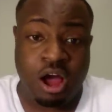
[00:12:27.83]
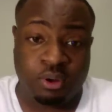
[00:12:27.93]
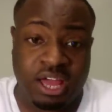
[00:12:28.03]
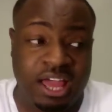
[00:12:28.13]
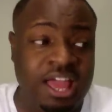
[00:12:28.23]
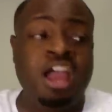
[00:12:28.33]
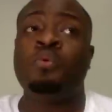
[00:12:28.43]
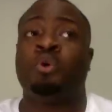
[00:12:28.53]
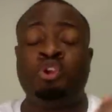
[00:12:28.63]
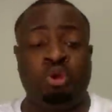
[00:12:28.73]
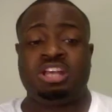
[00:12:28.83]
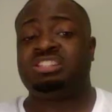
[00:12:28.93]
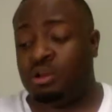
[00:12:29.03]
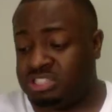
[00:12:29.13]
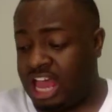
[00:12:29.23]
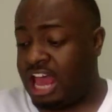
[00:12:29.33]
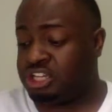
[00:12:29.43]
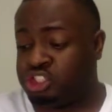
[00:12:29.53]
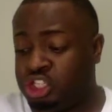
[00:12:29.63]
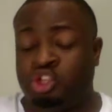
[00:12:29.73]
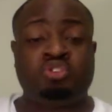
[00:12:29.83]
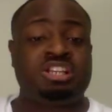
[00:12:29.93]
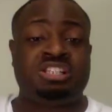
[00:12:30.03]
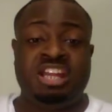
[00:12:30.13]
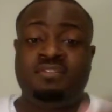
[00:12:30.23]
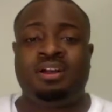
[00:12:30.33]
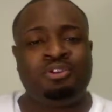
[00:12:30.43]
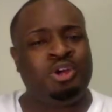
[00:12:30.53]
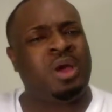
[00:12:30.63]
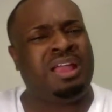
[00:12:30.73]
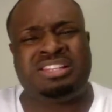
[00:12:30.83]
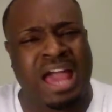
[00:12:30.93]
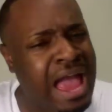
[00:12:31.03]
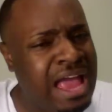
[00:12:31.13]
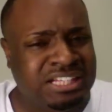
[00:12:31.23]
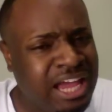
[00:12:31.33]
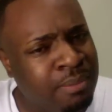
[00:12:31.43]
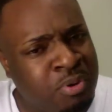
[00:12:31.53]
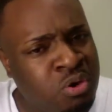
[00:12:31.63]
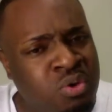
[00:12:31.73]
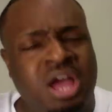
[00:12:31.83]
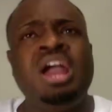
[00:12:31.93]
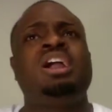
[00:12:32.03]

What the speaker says: okay? When you get so tired of shit, you just leave it alone. You ain't tired yet, boo.